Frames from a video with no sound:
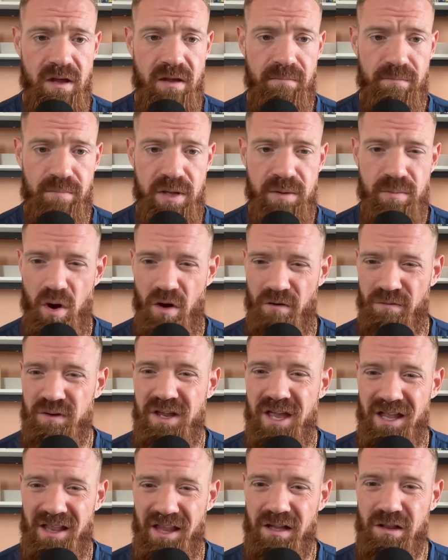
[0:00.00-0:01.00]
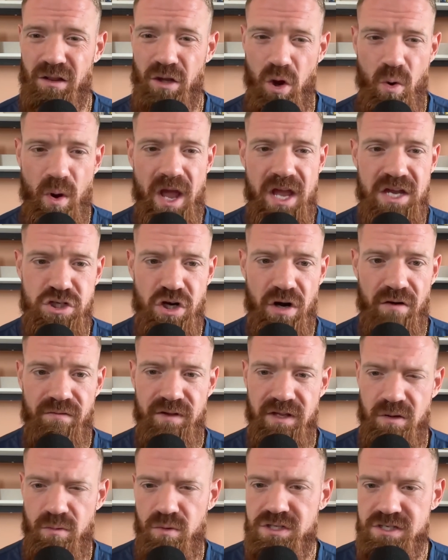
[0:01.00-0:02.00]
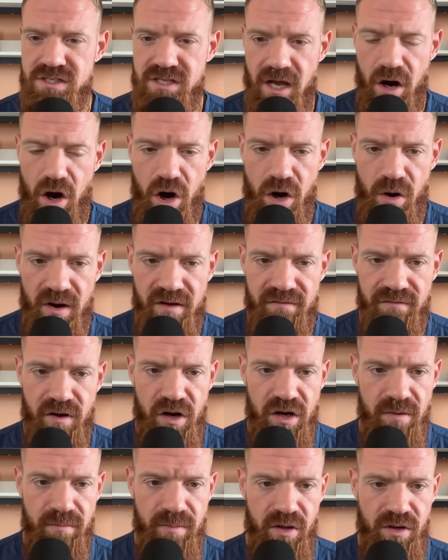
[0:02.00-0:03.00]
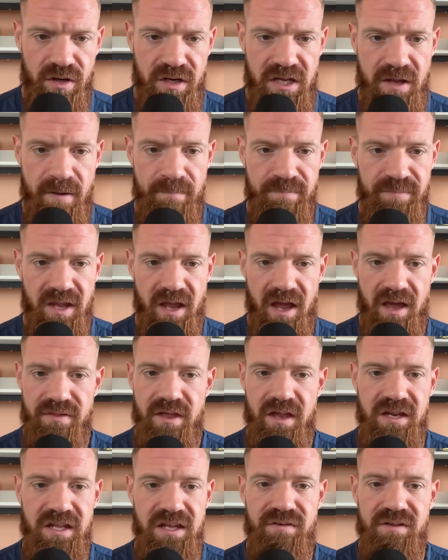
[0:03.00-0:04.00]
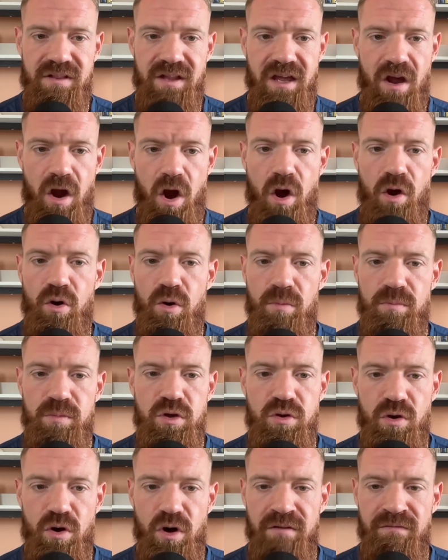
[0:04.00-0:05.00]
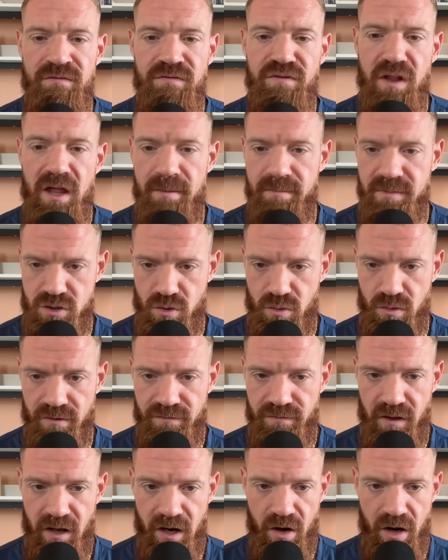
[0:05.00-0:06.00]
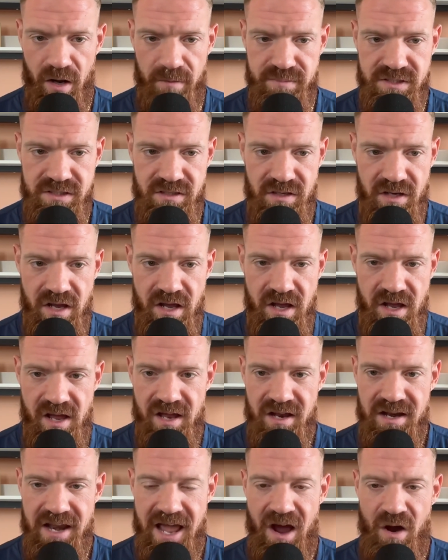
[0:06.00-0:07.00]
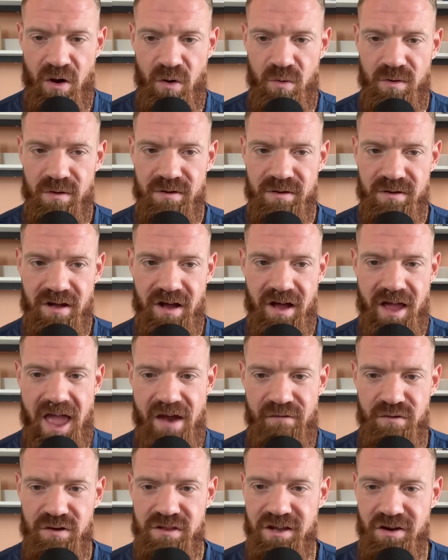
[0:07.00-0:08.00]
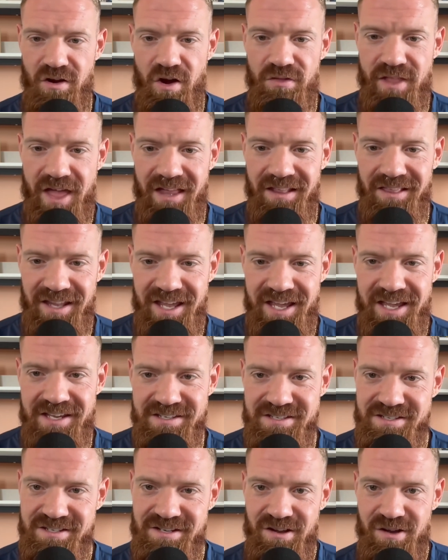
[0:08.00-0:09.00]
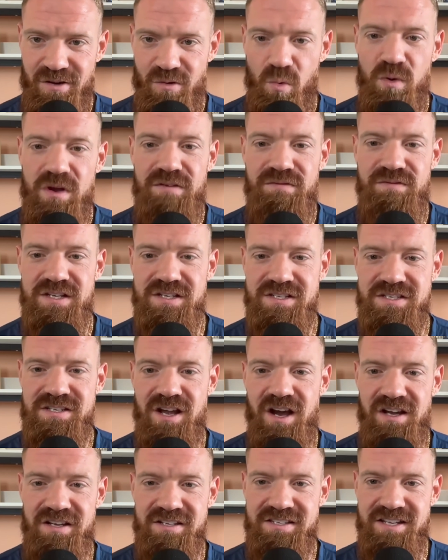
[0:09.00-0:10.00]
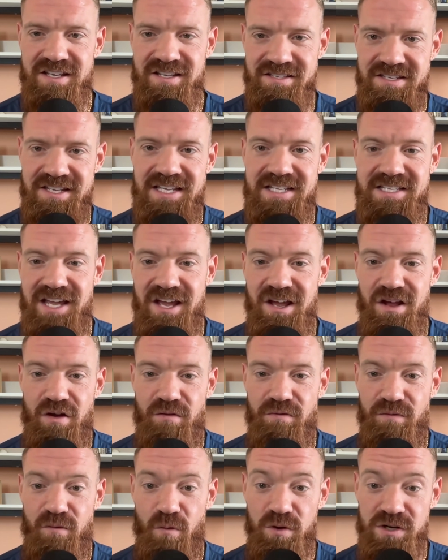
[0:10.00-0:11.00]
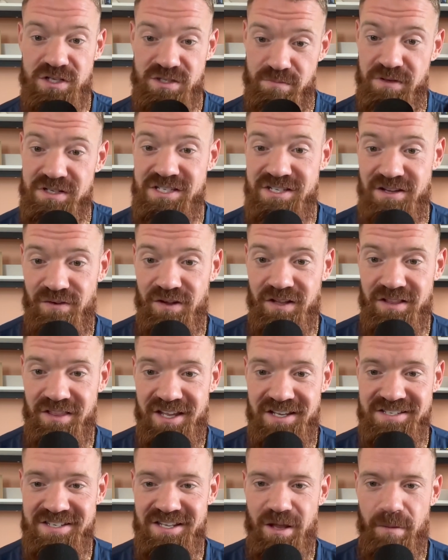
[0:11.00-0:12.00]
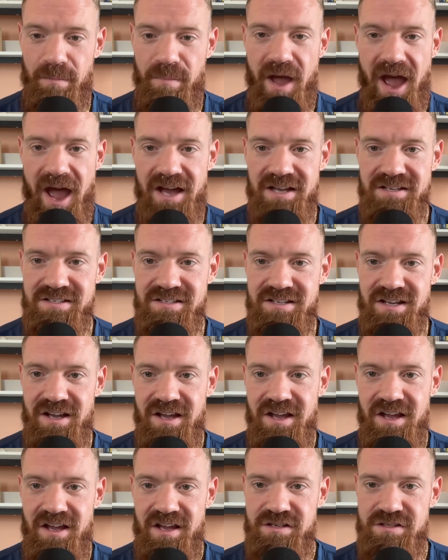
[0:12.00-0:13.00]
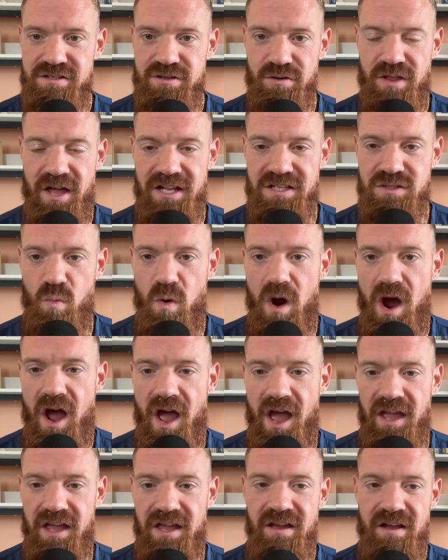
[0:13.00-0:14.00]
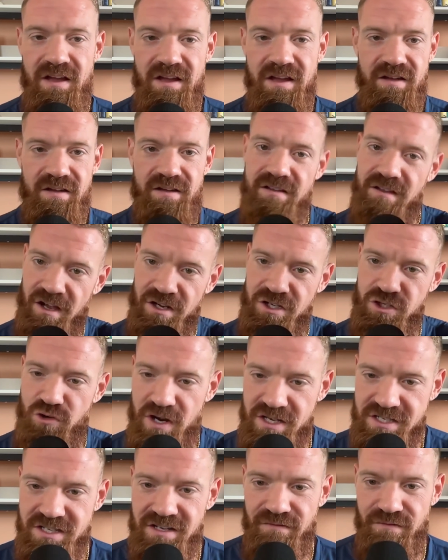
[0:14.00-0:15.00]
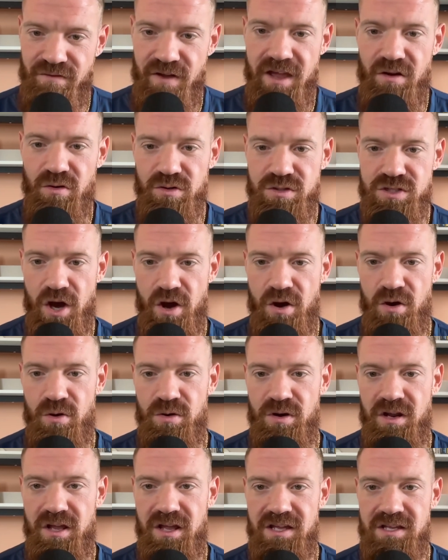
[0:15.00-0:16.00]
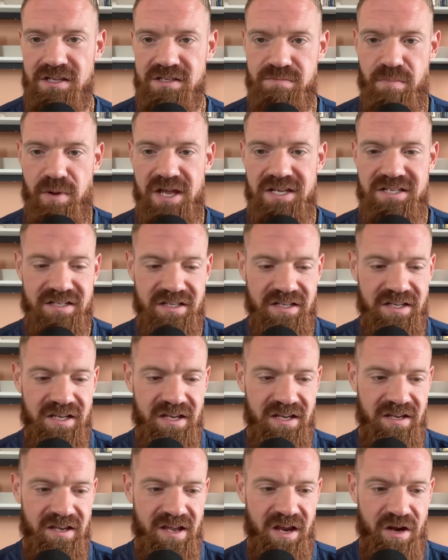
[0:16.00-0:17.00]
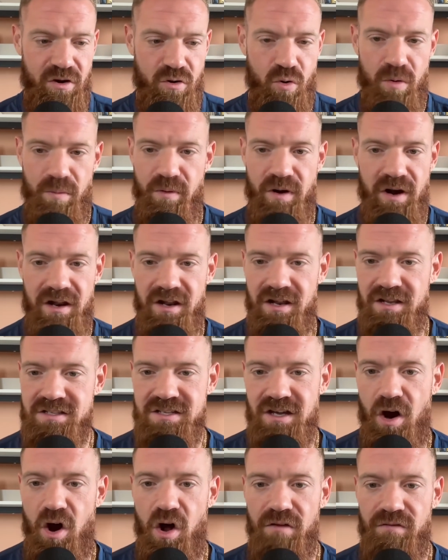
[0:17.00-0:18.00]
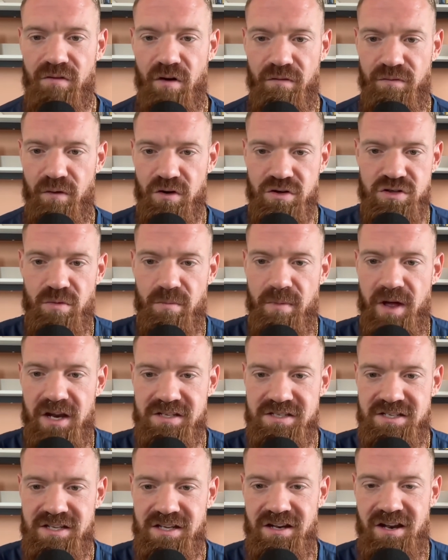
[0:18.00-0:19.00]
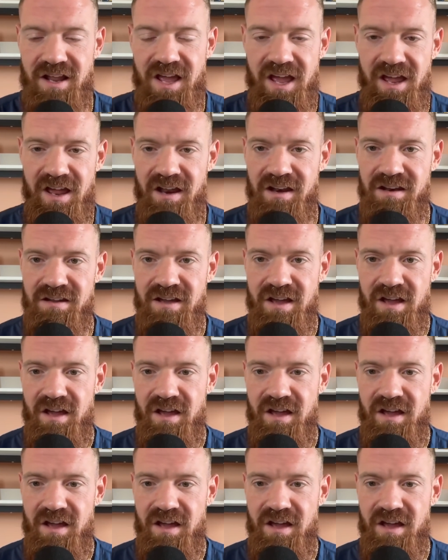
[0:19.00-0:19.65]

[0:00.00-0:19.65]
People often get like low HRV, which is that heart rate variability, and then even like autoimmune or inflammatory flare-ups. Now, everything on that list we've discussed in detail for specific things in the past. So that's why addressing vagal tone is basically incorporated into all of our functional medicine and,